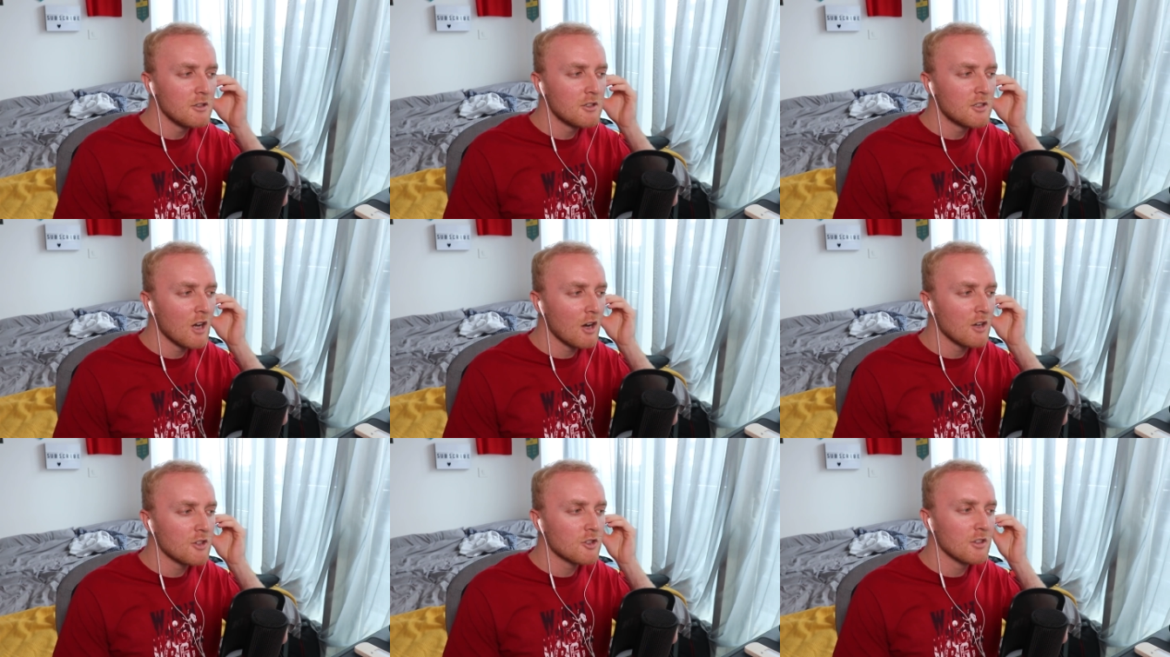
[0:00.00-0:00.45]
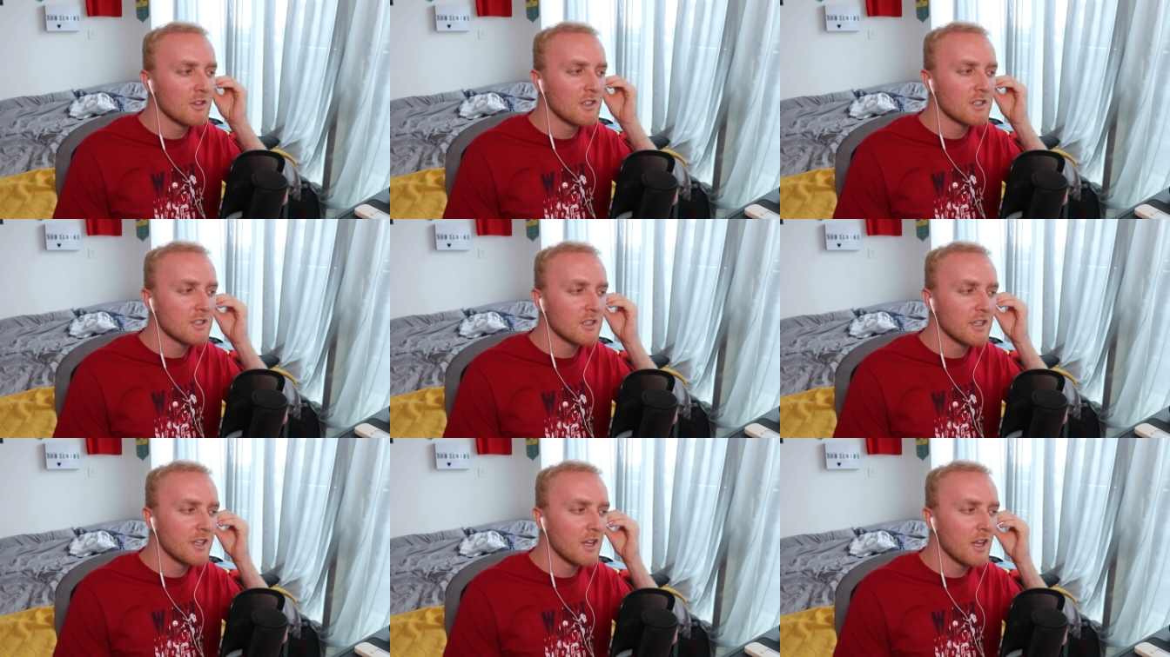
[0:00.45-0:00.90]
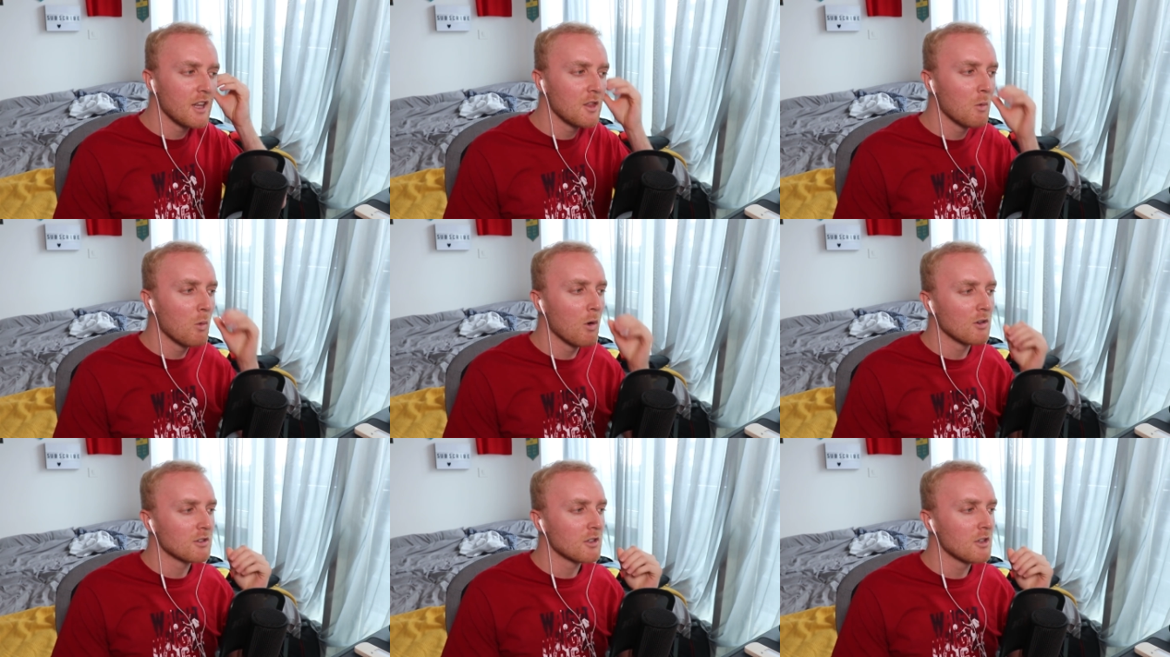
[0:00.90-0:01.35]
you touch on this
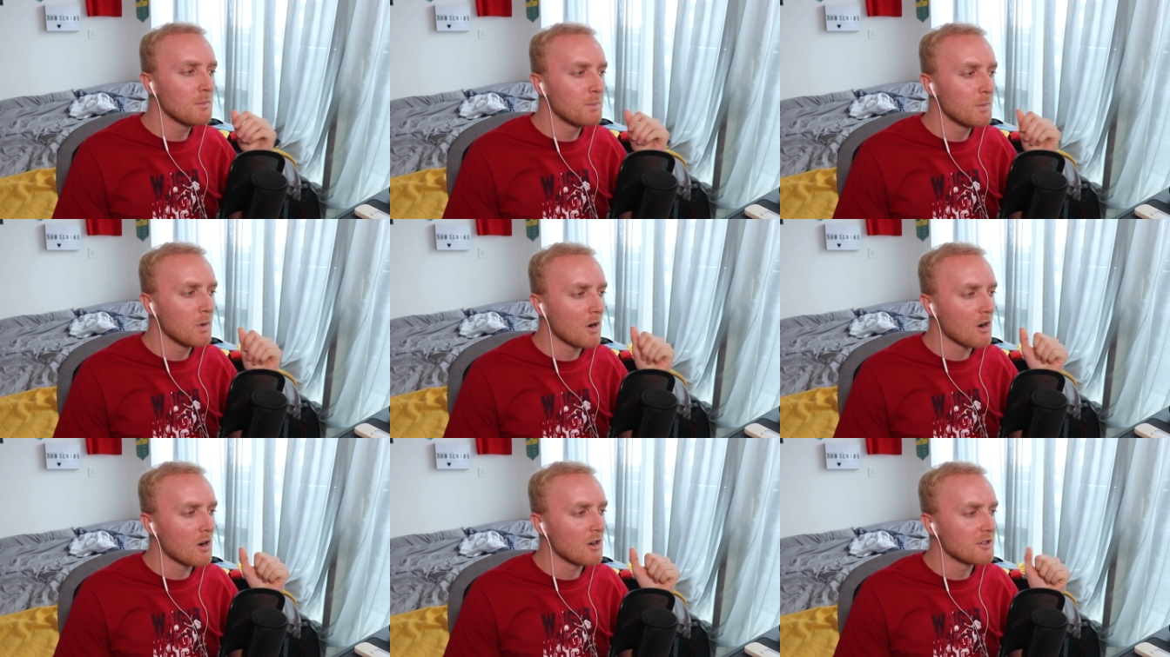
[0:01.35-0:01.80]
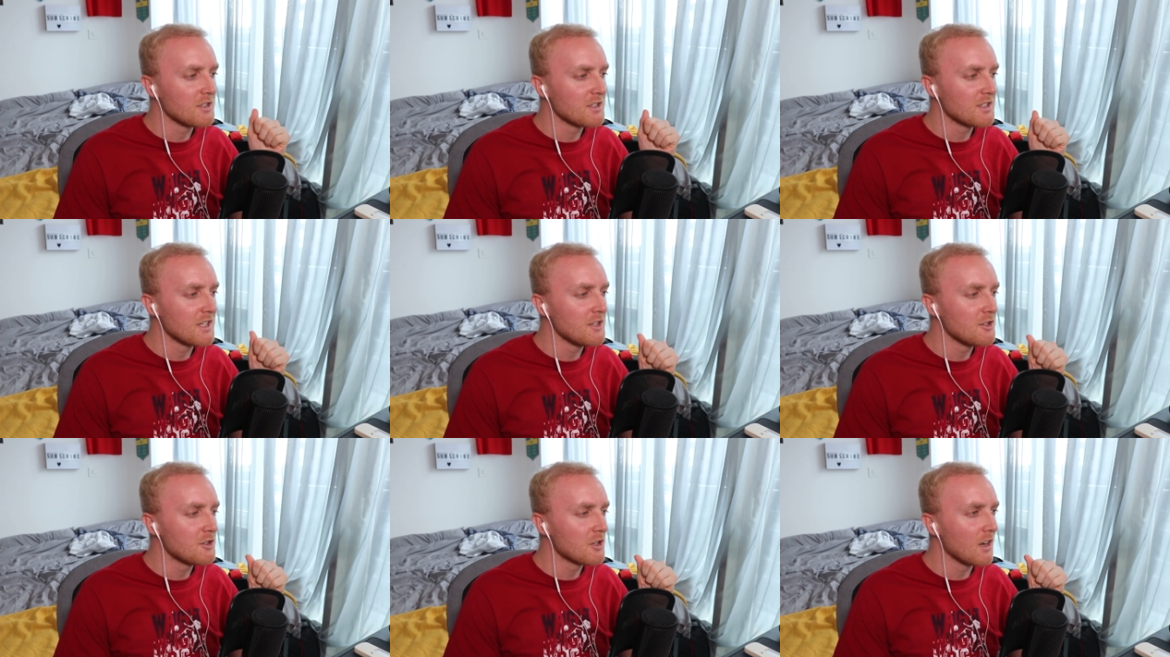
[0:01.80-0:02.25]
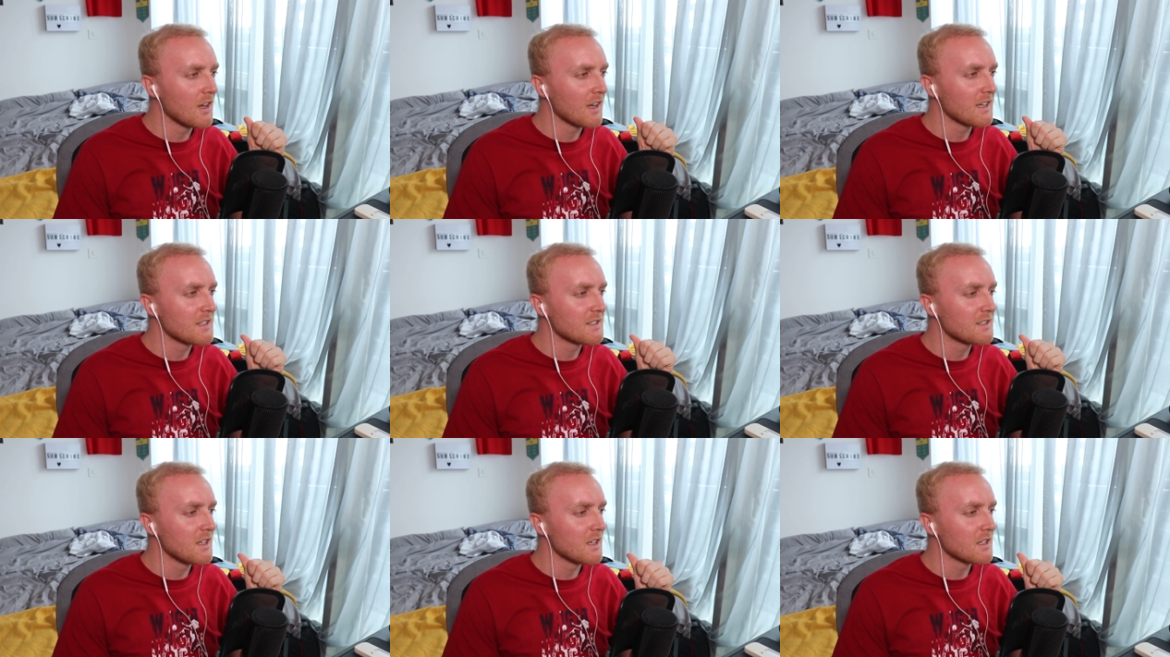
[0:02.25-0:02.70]
in the What's Good podcast? You said you took
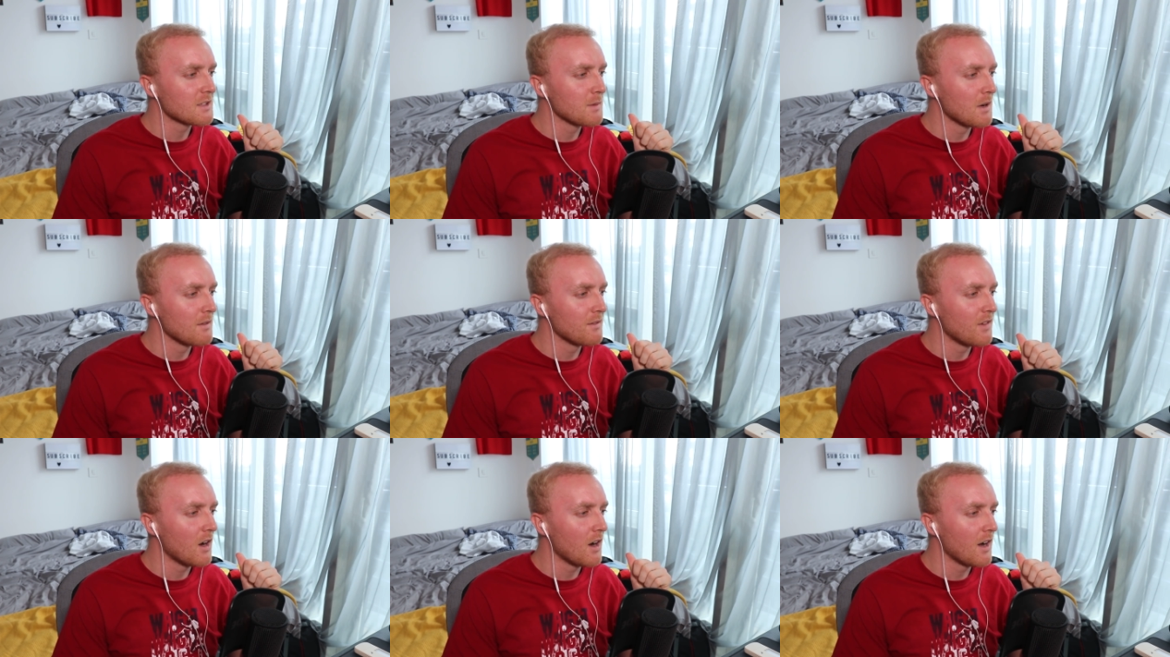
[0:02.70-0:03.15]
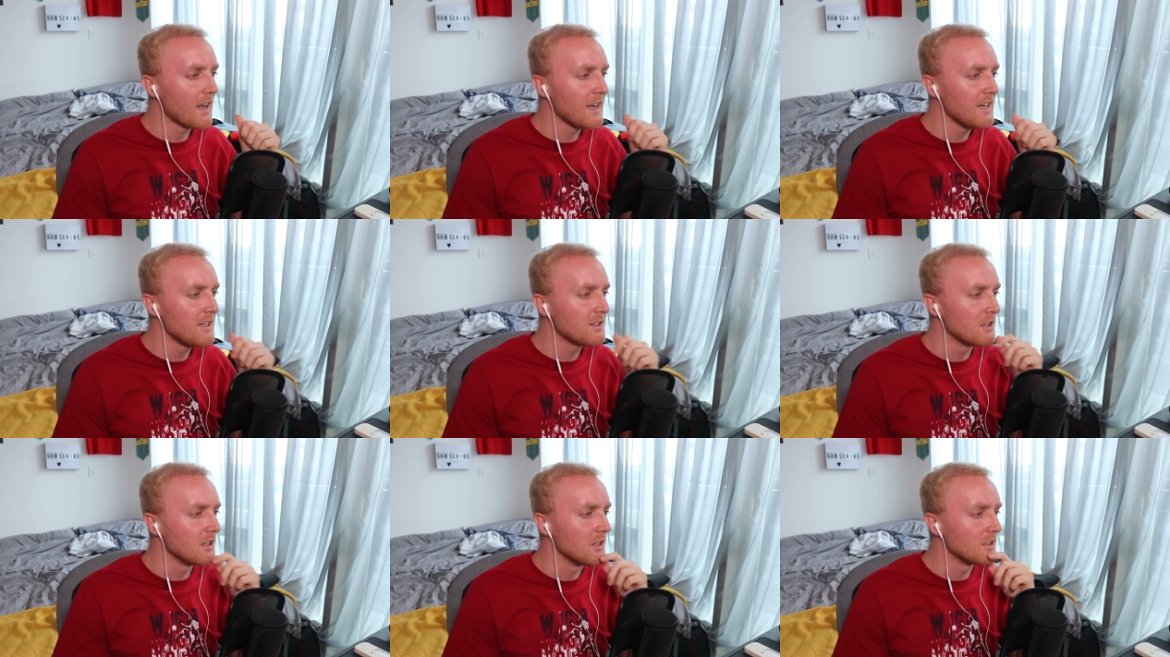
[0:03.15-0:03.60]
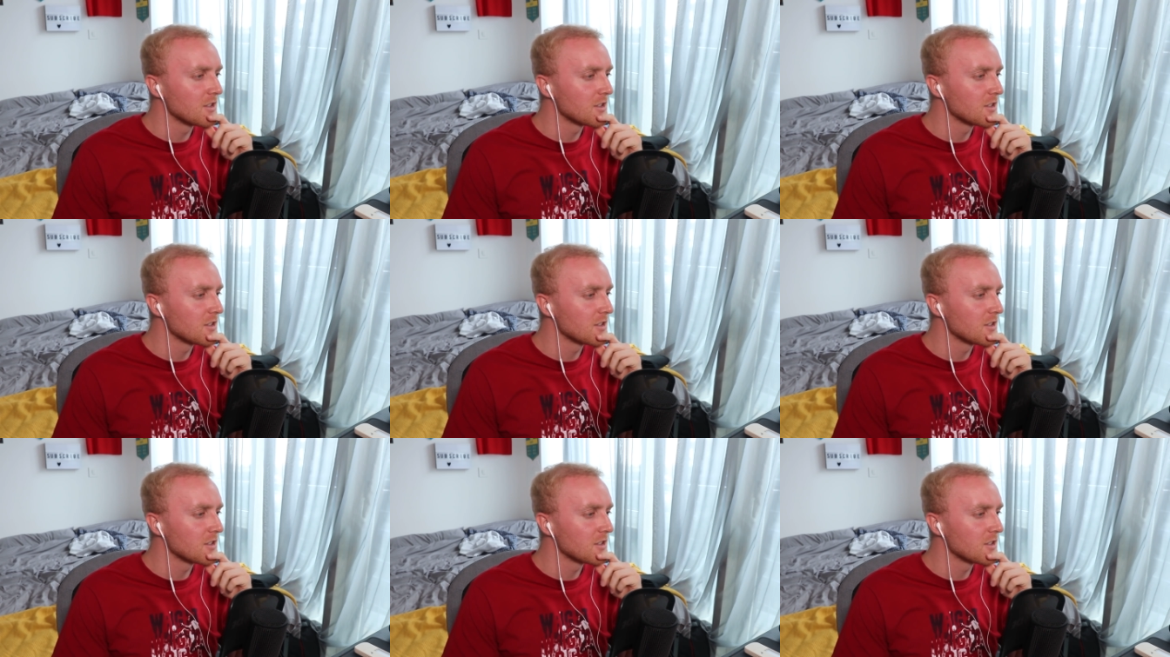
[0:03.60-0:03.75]
like a 6 month hiatus.